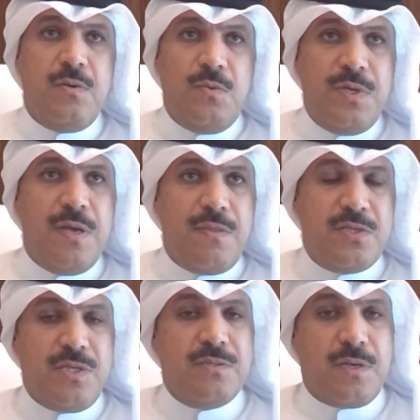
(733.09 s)
We at the
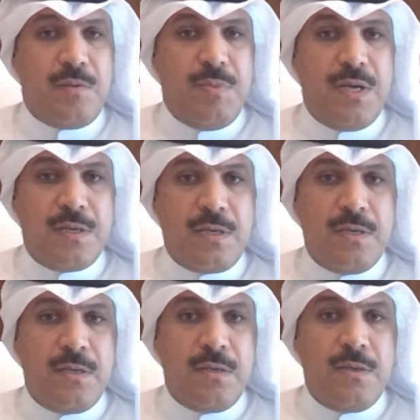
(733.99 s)
Central Bank
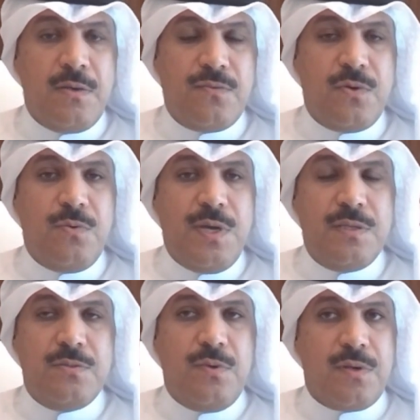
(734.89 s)
uh, of
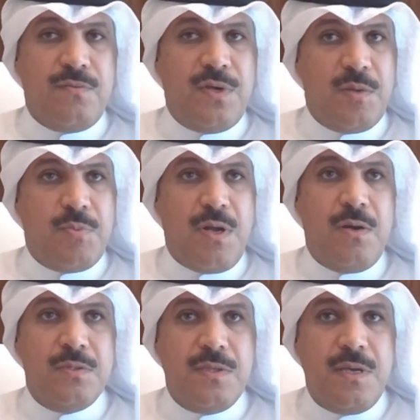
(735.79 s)
Kuwait were very
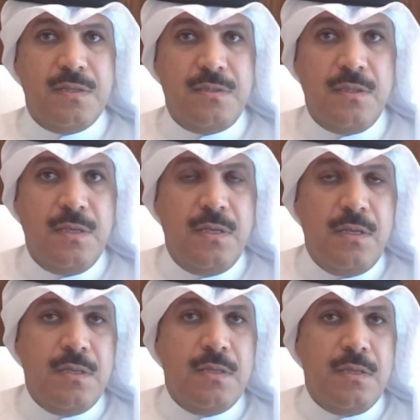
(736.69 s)
proud that
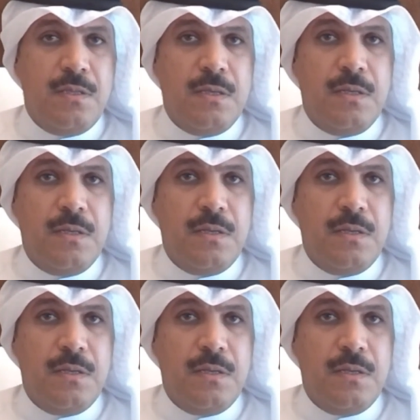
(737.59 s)
uh,